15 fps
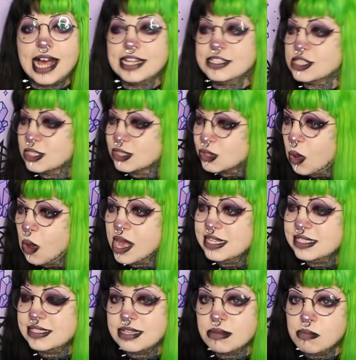I'm just
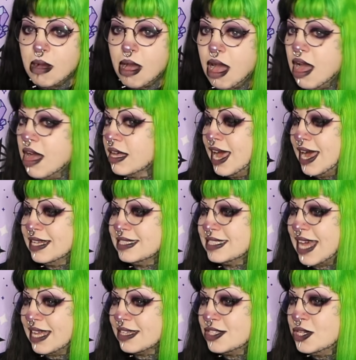going to work and
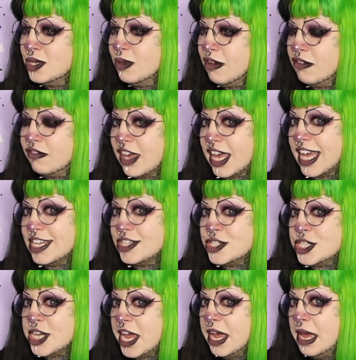tattoo a face
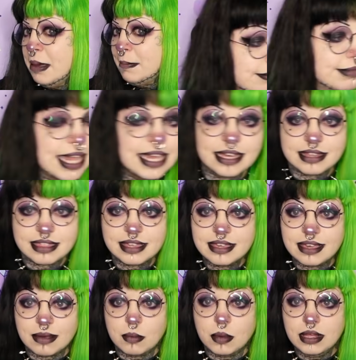shape. Mate, I
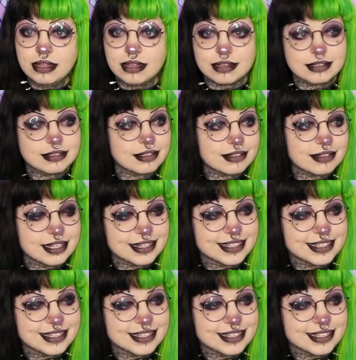think it worked.